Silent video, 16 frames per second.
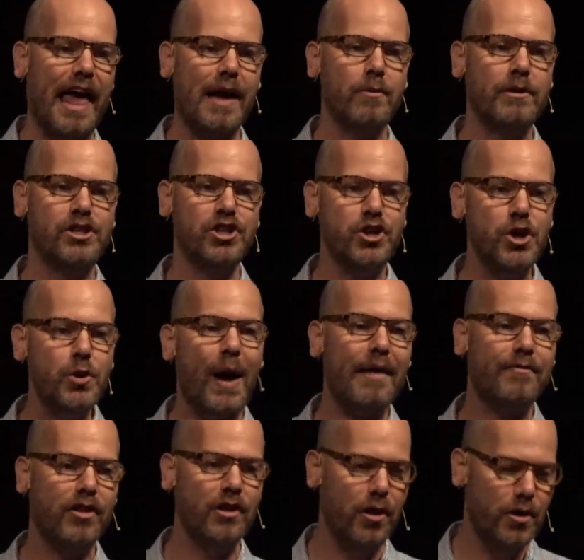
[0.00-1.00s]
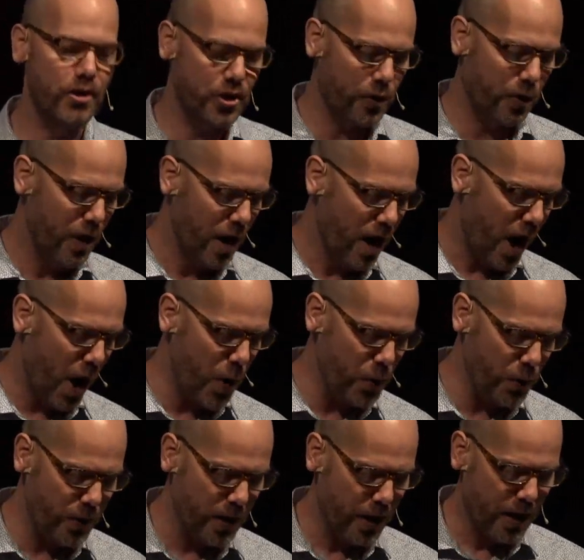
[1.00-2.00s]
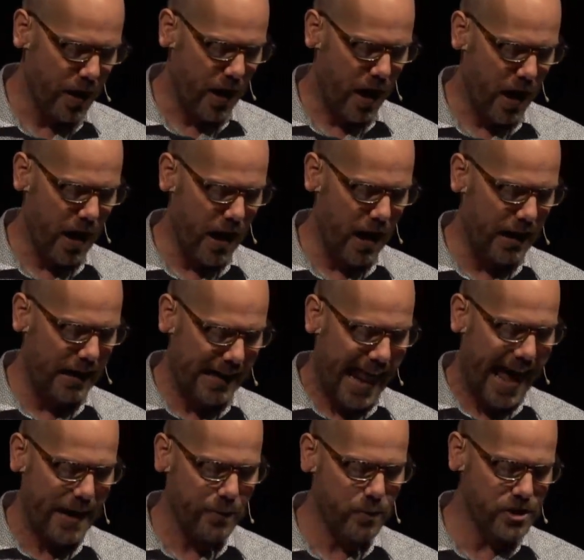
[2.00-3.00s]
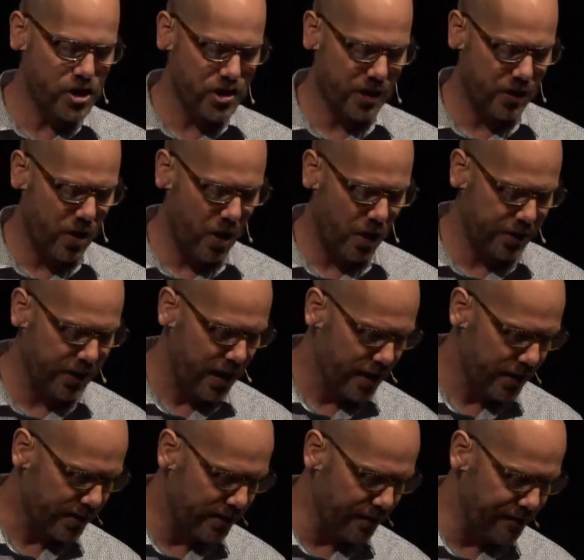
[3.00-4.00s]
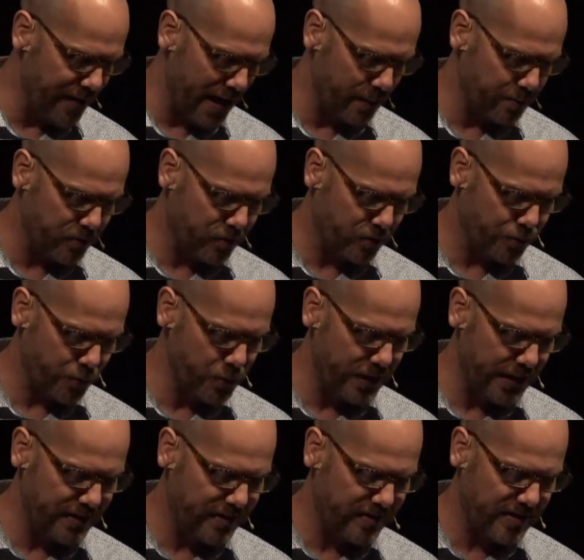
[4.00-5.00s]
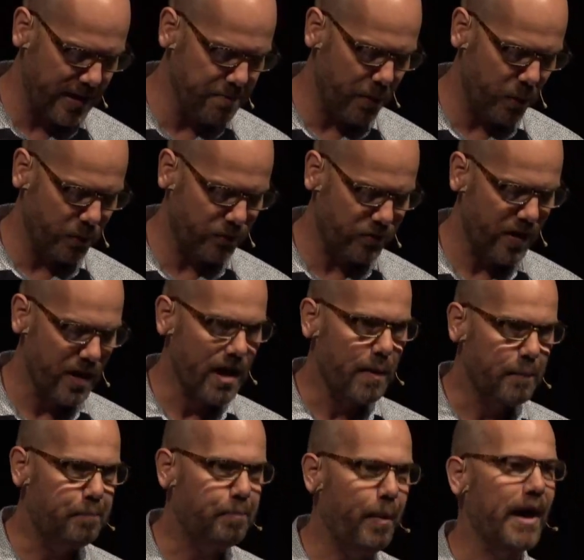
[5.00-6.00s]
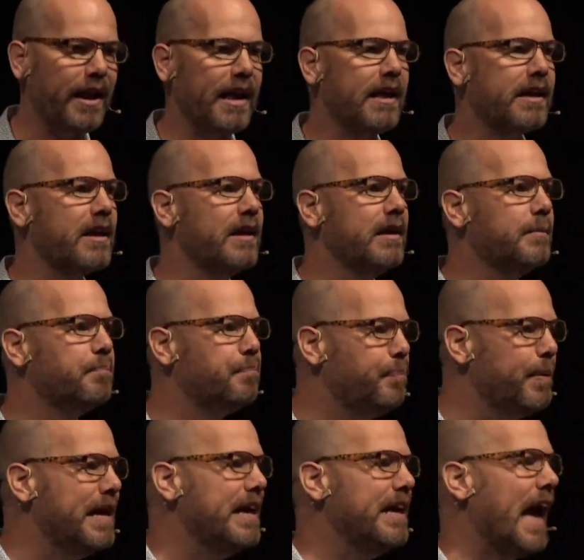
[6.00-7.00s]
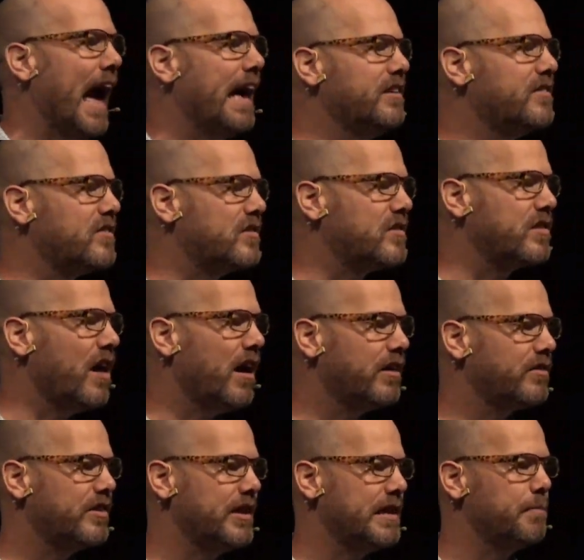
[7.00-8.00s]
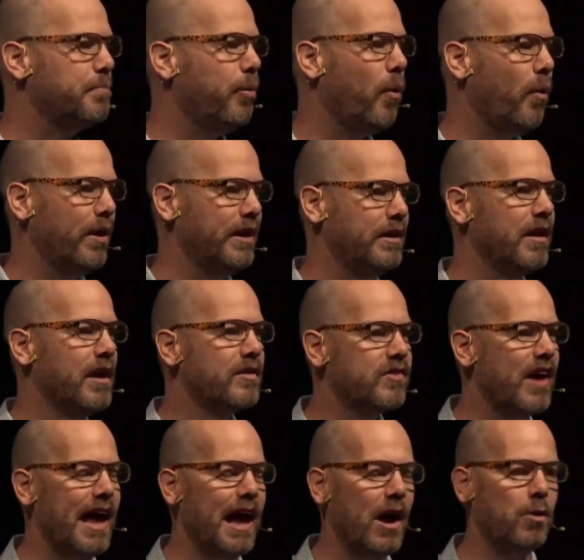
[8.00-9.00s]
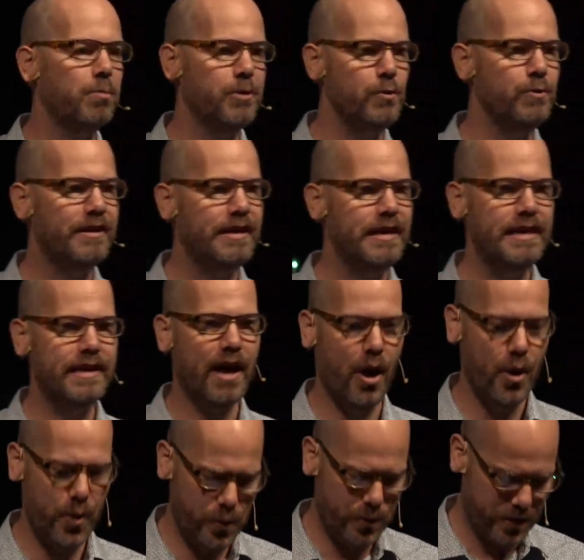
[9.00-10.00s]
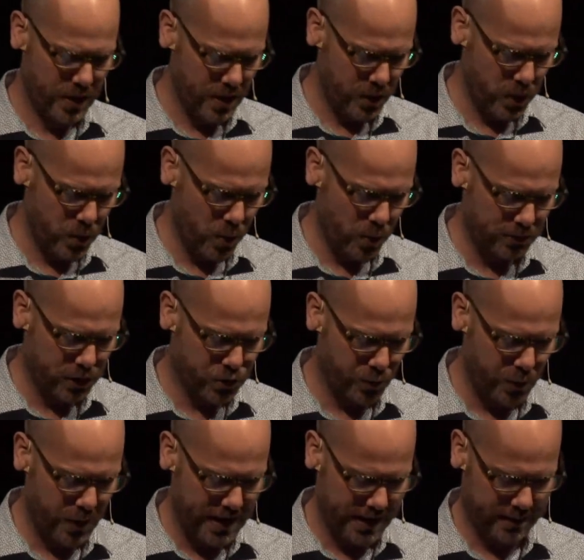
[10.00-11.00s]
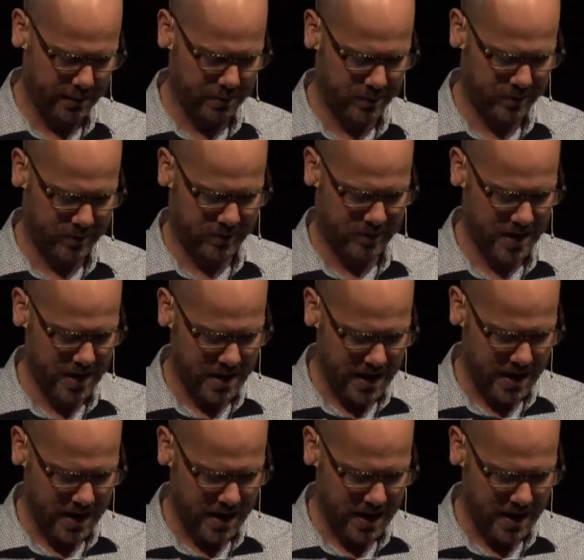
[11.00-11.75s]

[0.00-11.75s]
language, and you have to learn your own language that God develops through these symbols. But it can be a starting point to help you decode your dreams.